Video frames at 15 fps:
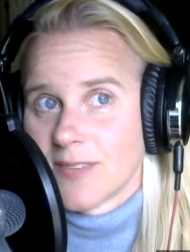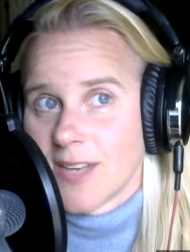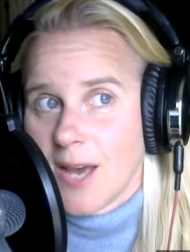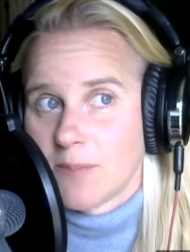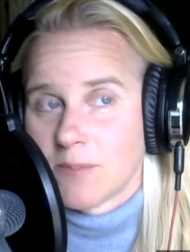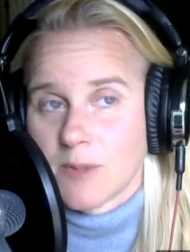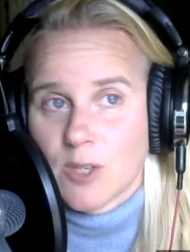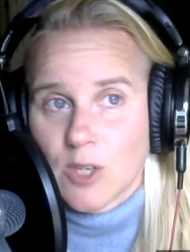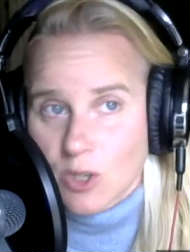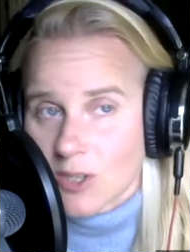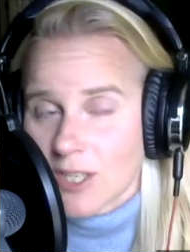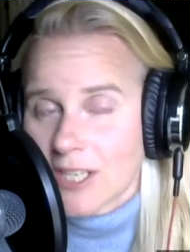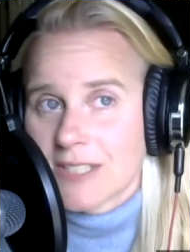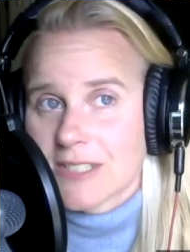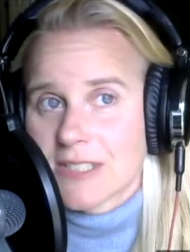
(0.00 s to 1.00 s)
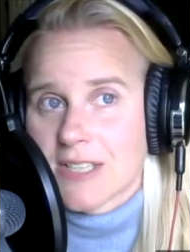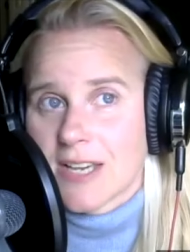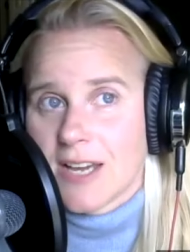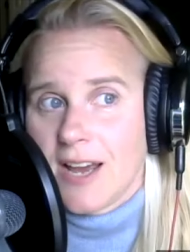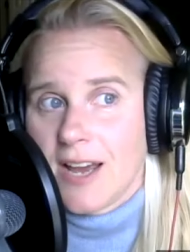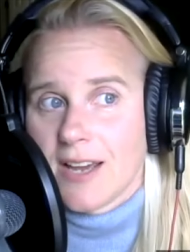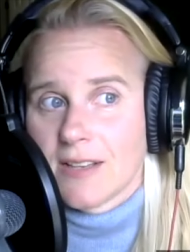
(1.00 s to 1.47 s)
am curious
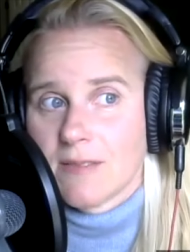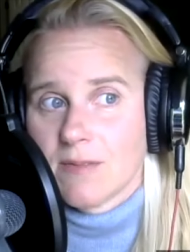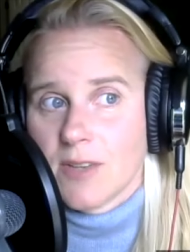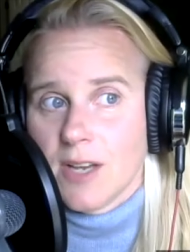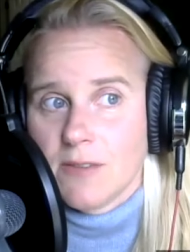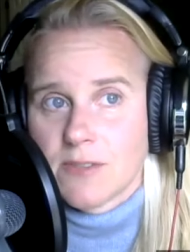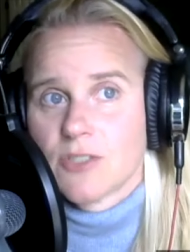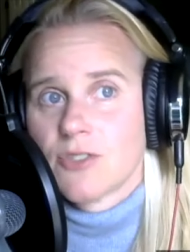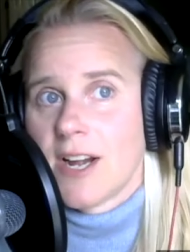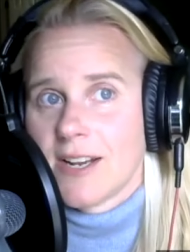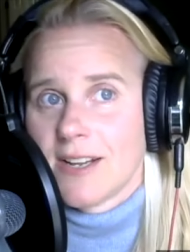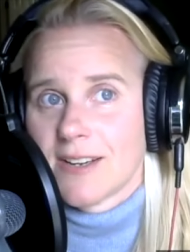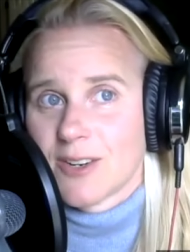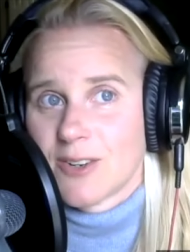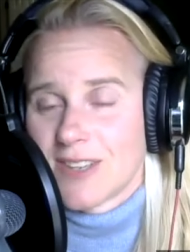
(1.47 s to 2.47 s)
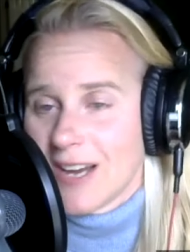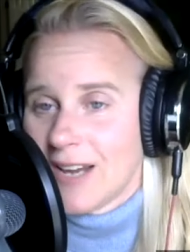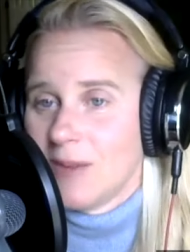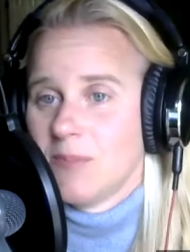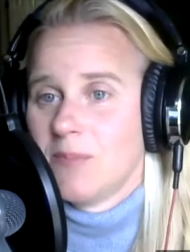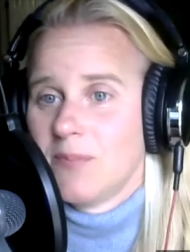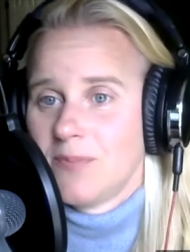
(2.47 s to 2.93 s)
and I love to try to create
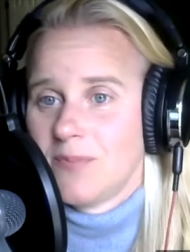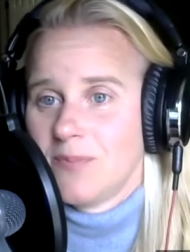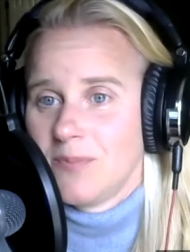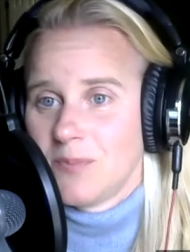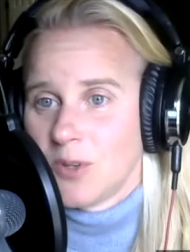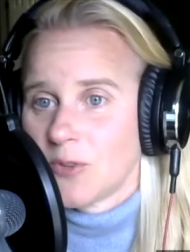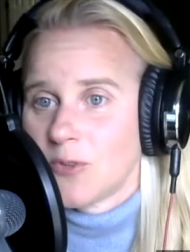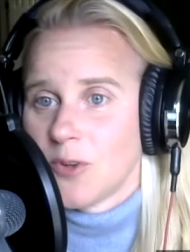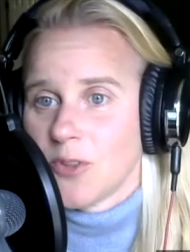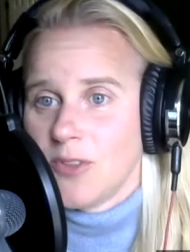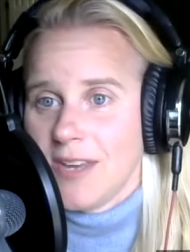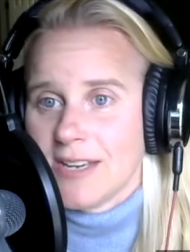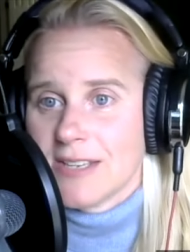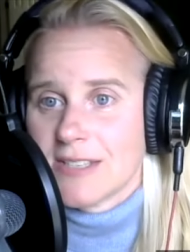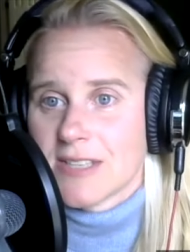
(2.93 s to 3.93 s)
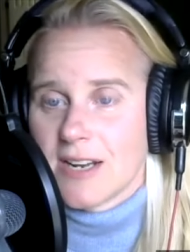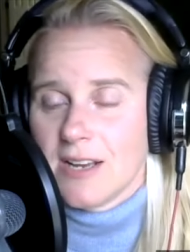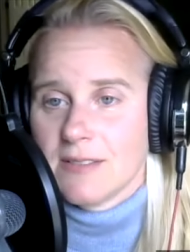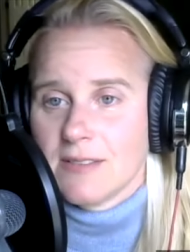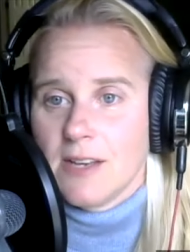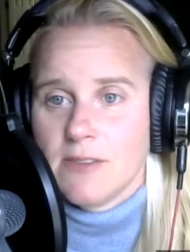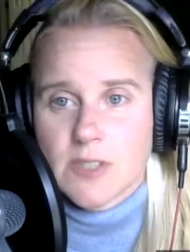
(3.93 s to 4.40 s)
beautiful things and I
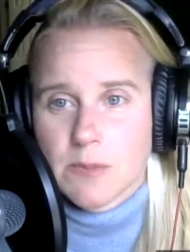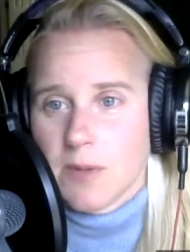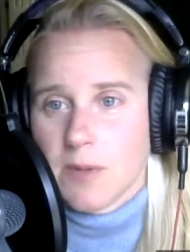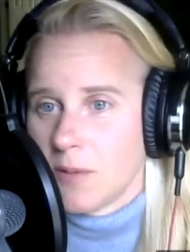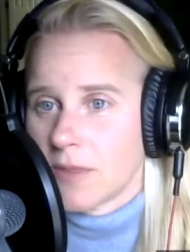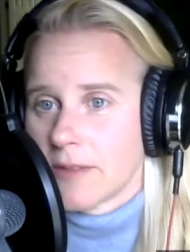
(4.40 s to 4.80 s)
love to play with